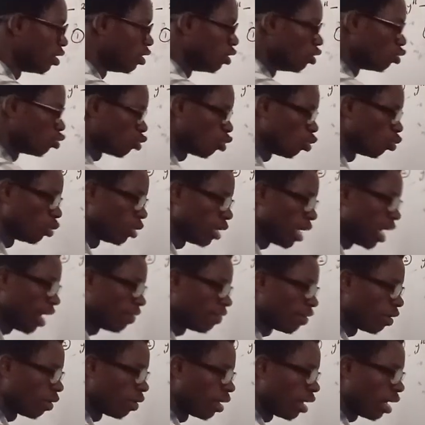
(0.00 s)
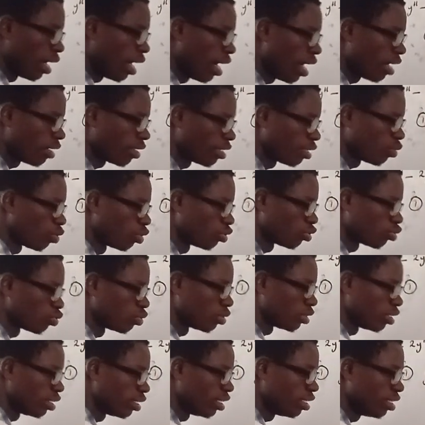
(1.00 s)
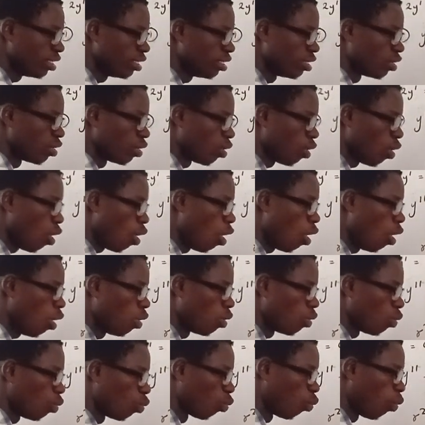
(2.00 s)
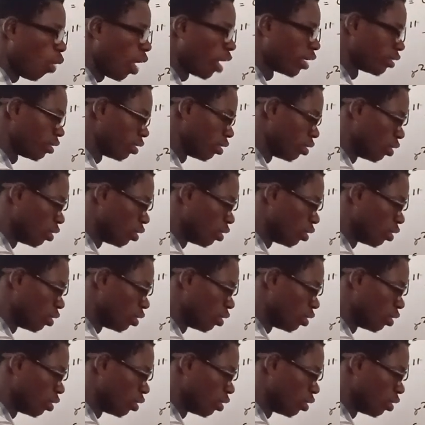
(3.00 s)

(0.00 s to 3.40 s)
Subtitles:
So we have our r equals to 3 or 1,